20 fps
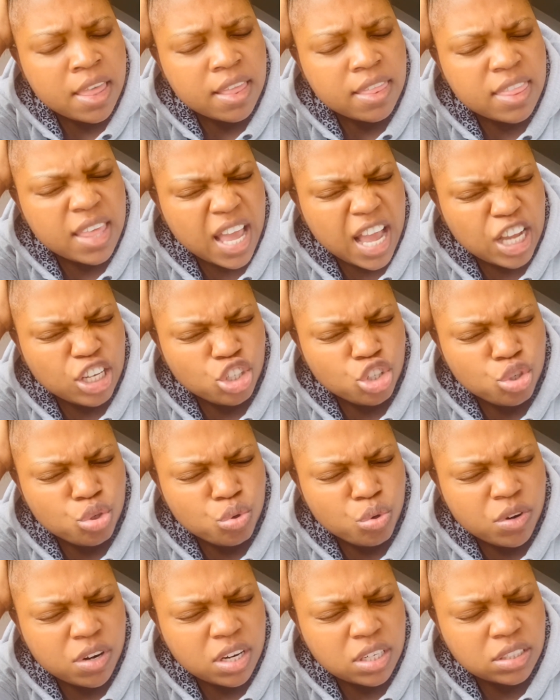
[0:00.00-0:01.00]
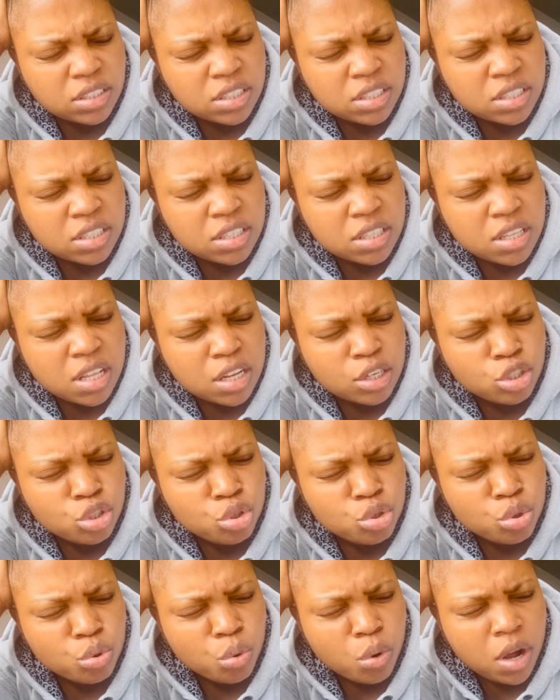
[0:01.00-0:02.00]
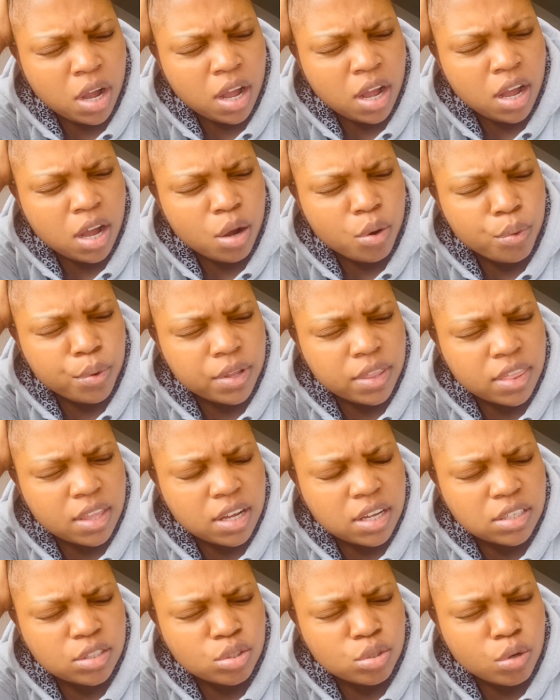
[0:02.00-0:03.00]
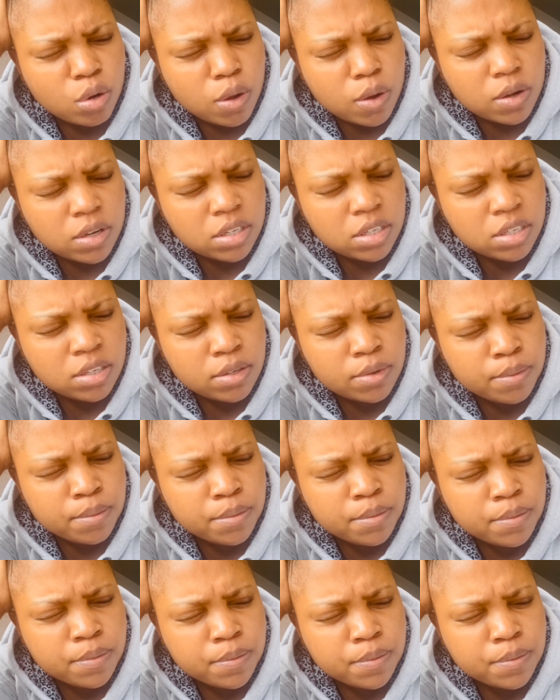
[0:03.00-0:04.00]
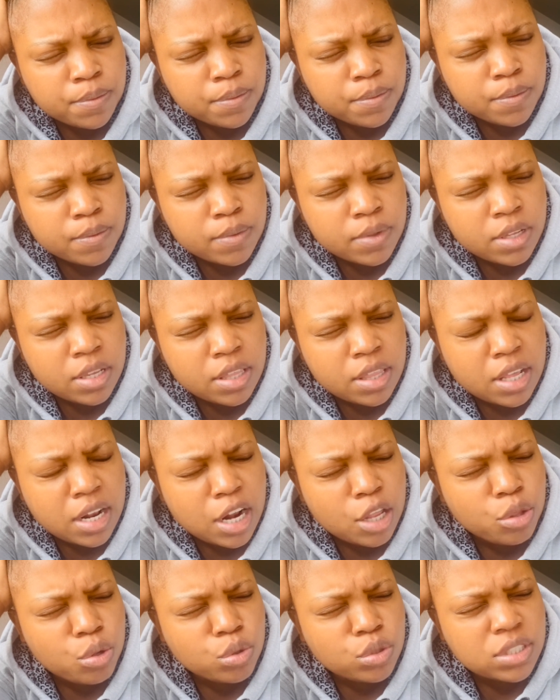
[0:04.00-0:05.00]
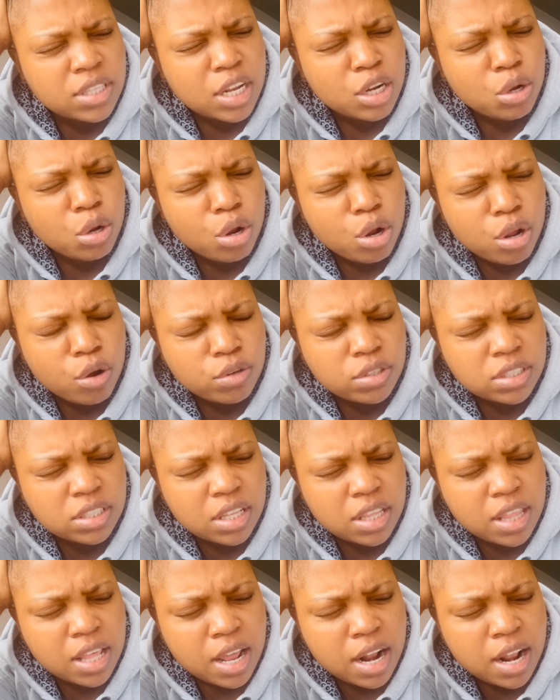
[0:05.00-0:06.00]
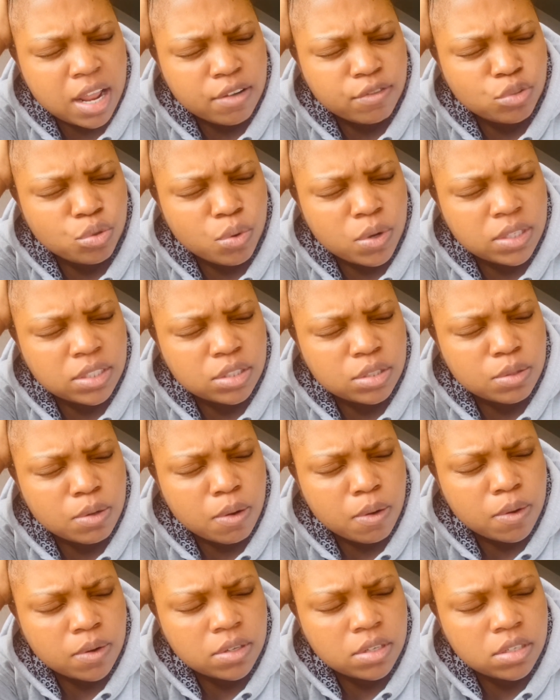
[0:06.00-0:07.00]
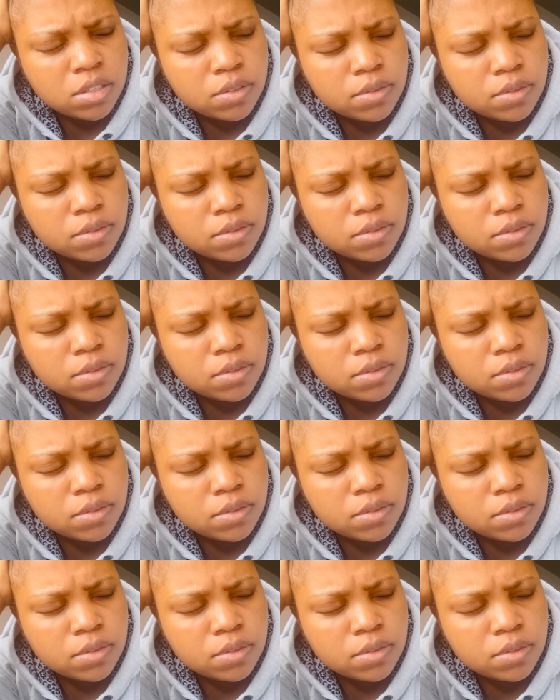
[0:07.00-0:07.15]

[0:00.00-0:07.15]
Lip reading: the assurance that you are with us, Lord. There are those that lost their loved ones, Lord.